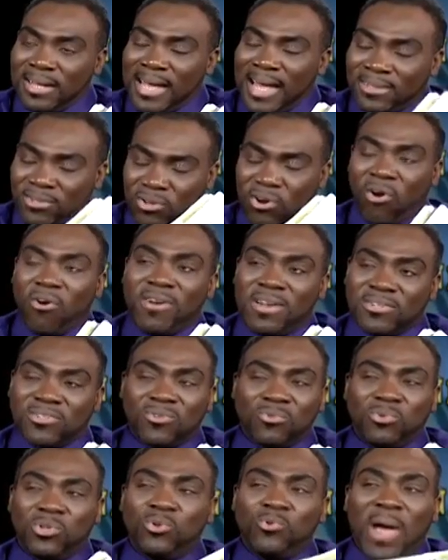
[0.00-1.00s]
as an artist
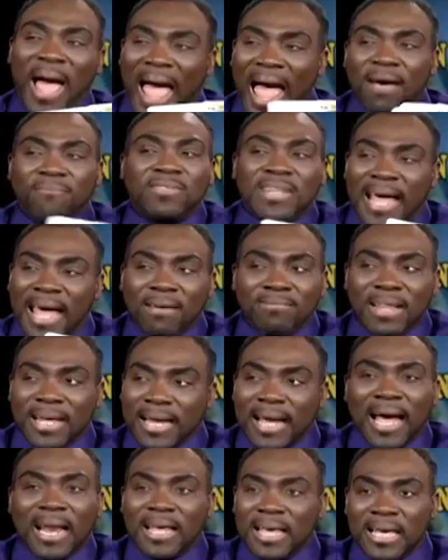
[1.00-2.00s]
though, do you have to have that
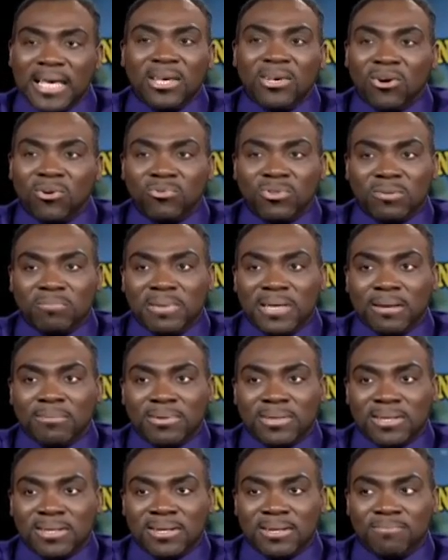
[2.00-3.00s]
kind of ego to be
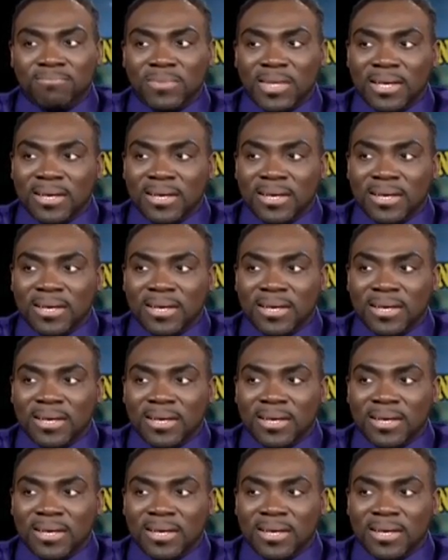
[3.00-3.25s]
able to